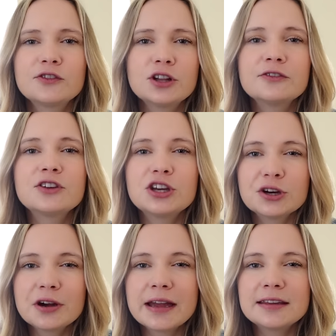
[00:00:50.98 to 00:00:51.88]
full of
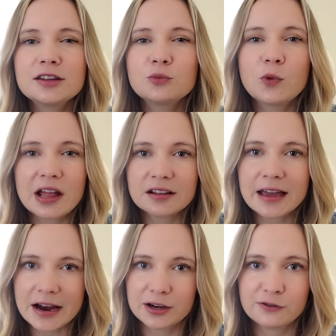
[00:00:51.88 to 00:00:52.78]
curated,
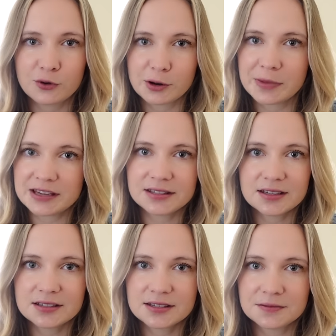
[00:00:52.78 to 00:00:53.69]
well-cared-for
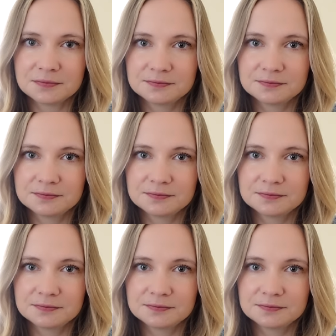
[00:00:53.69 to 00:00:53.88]
pieces.